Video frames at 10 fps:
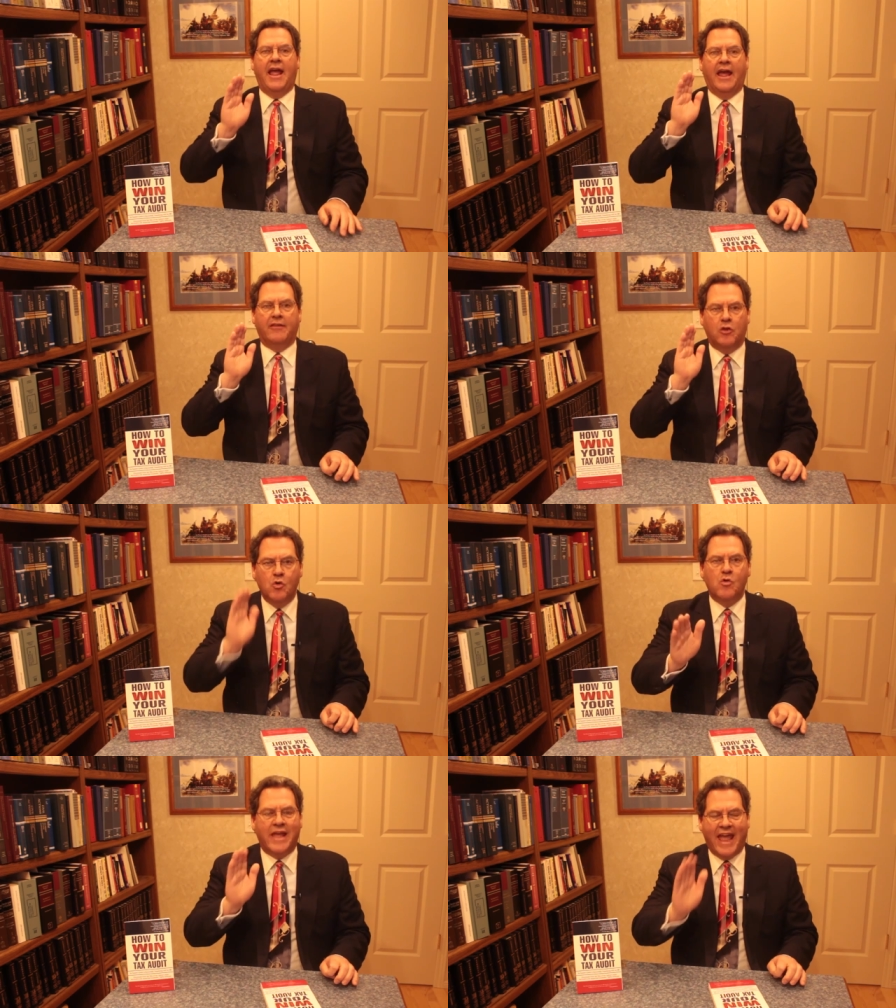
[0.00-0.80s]
and
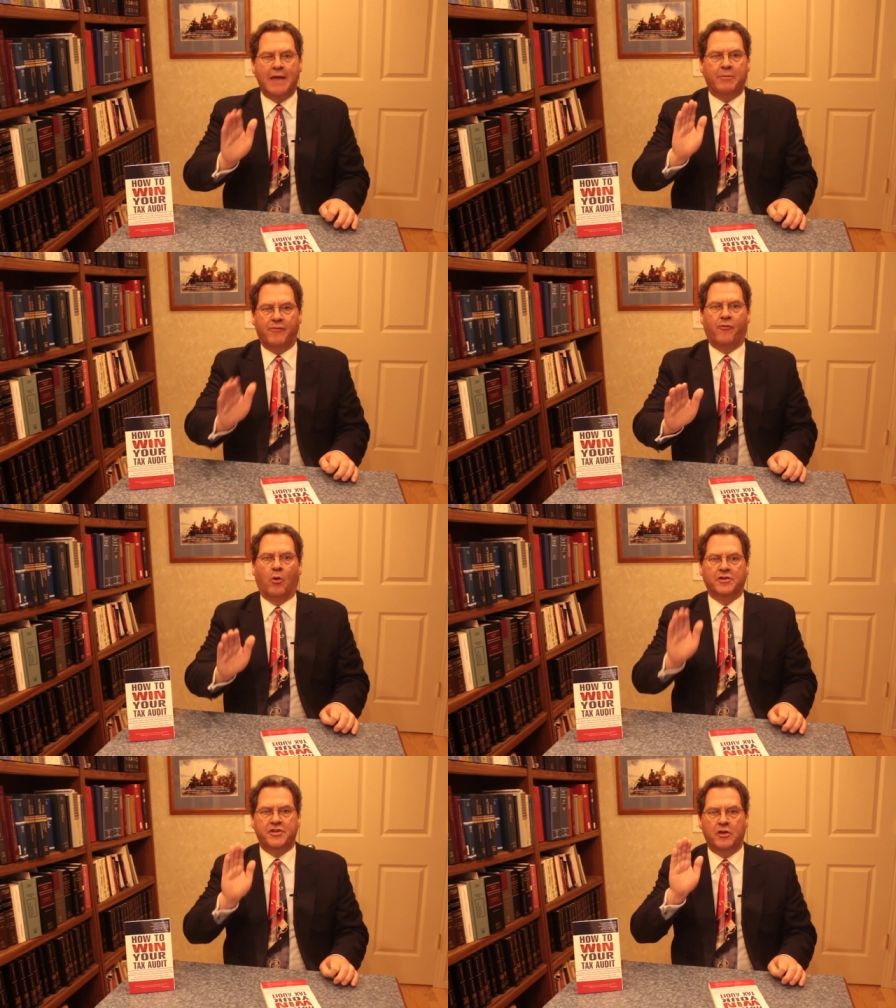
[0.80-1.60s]
you can't be
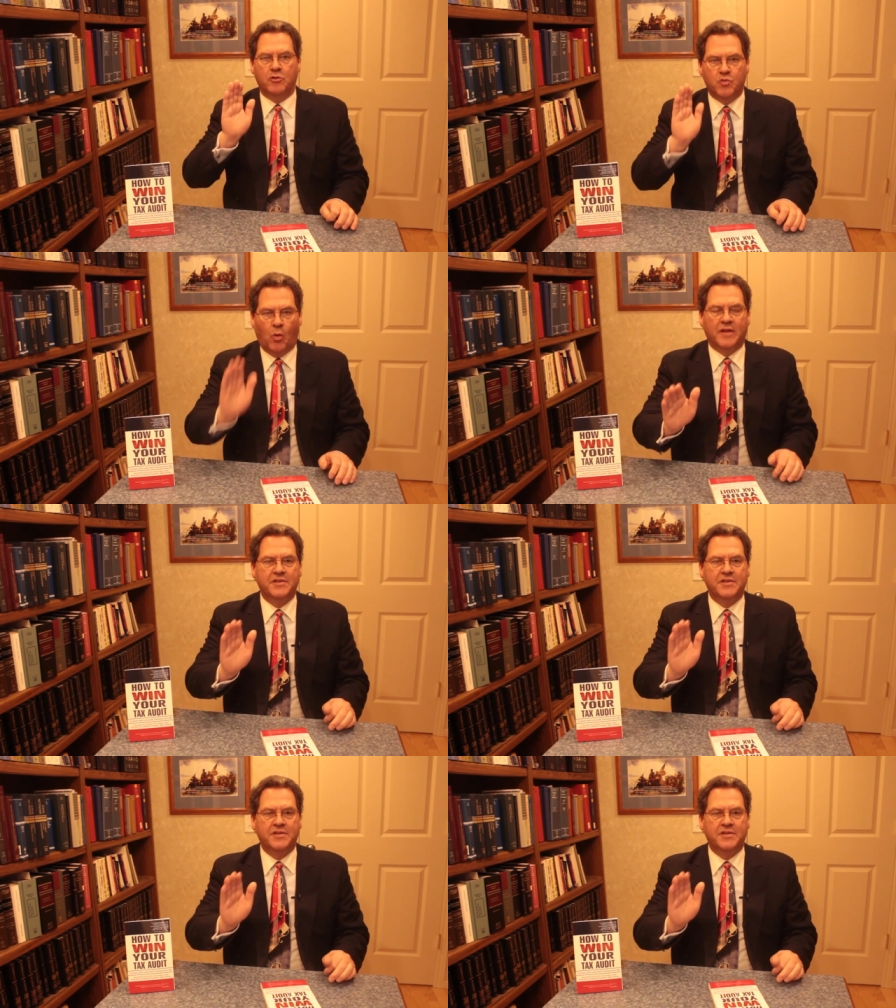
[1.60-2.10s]
forced to use one